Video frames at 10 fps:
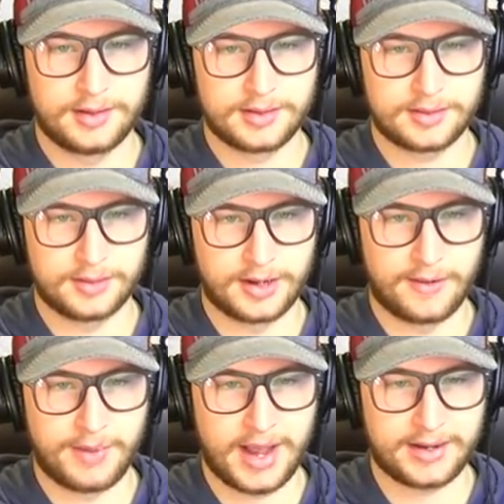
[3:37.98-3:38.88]
So they
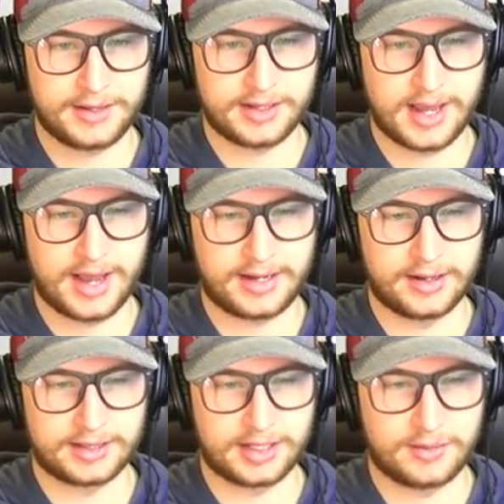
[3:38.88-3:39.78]
are back on the attack
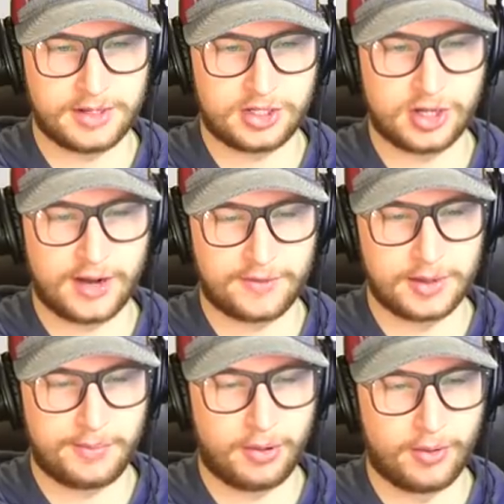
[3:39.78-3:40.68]
here. That's going to be shot from
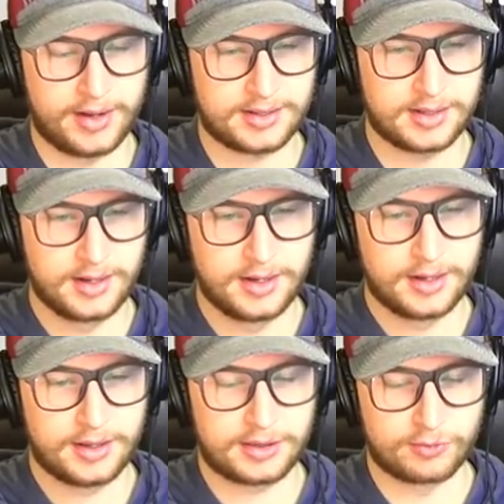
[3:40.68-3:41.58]
the point.
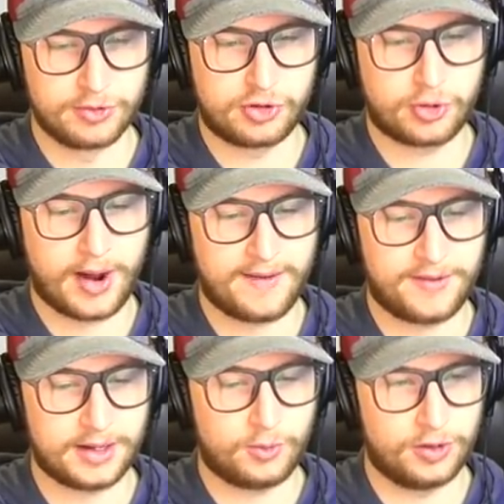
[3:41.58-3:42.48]
Through
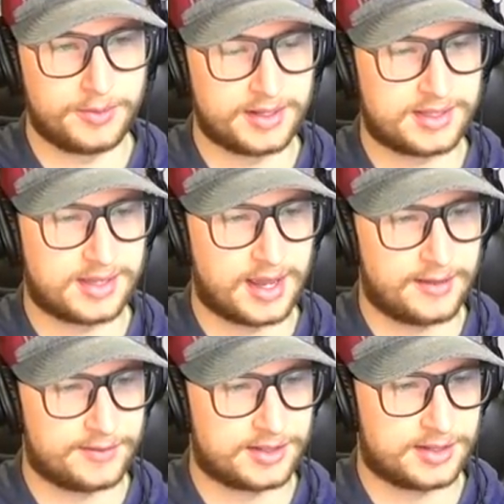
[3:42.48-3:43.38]
traffic will be
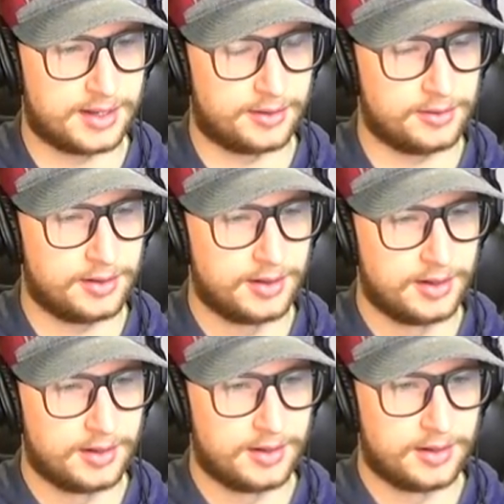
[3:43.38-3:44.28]
saved still.
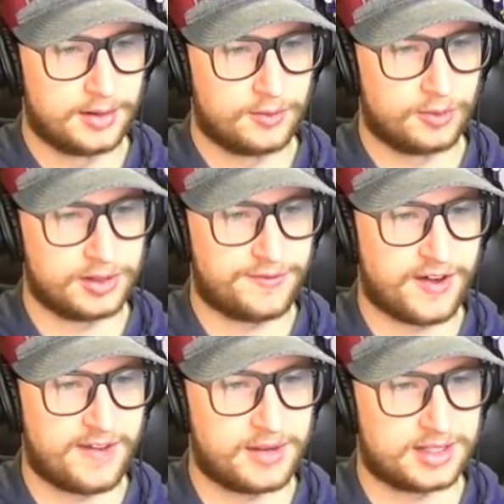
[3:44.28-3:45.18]
We're only
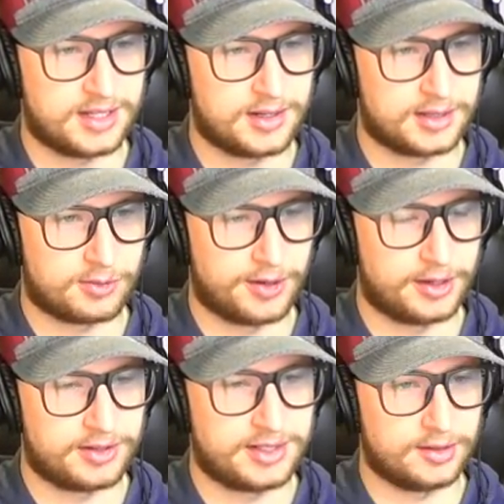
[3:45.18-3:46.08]
5 minutes into this one,
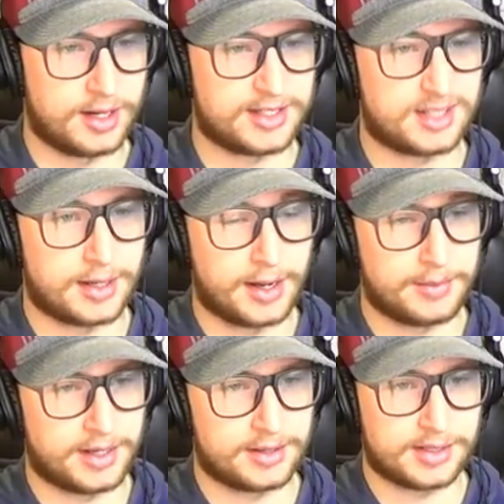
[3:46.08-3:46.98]
though. Still lots of time
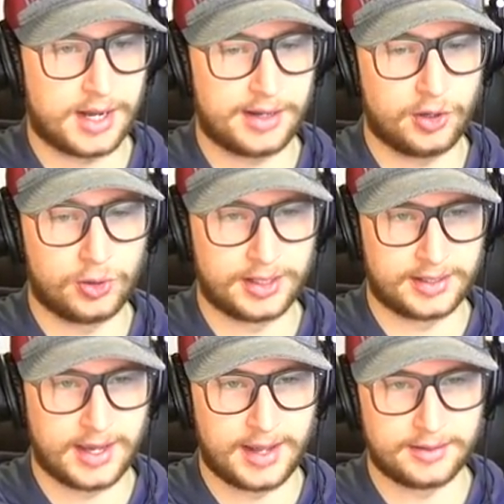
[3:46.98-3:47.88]
to get the tying goal
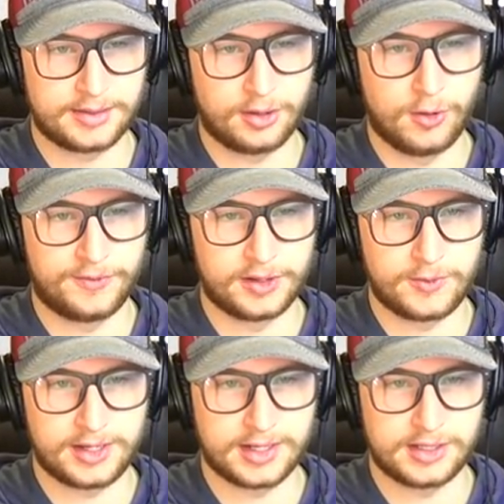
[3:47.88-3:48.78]
again, so hopefully
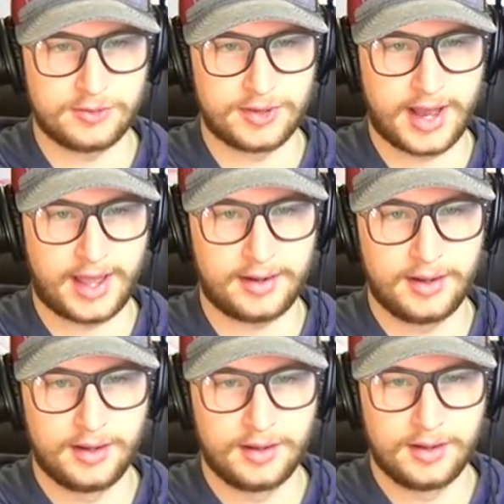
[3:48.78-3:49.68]
we can do that.
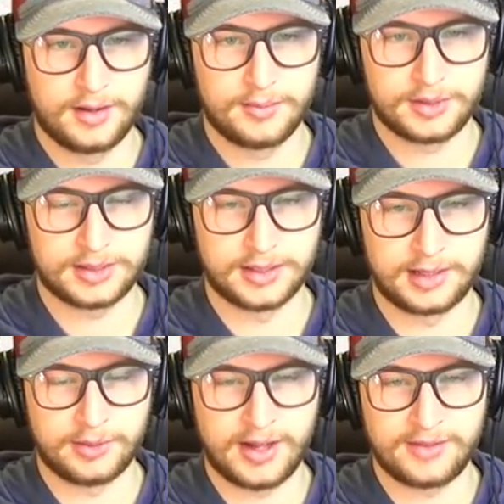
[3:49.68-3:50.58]

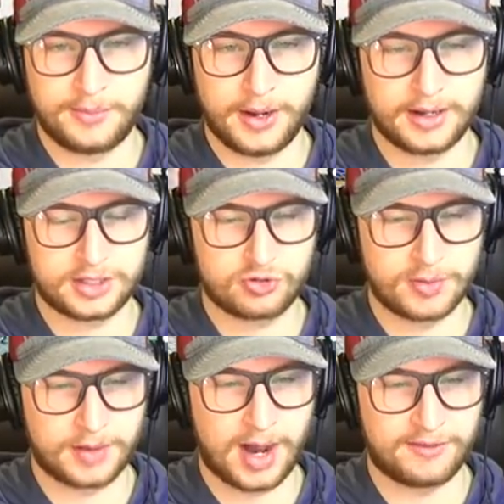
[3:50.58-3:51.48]
McLaren will have the puck
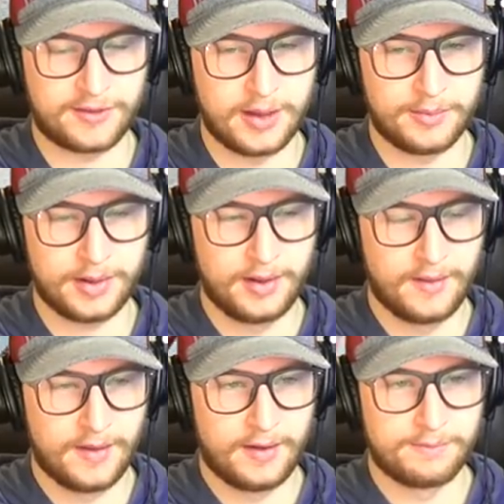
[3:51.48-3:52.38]
stripped off of him
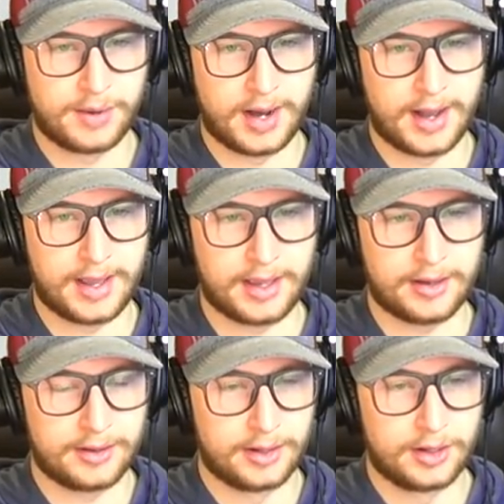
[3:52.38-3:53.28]
by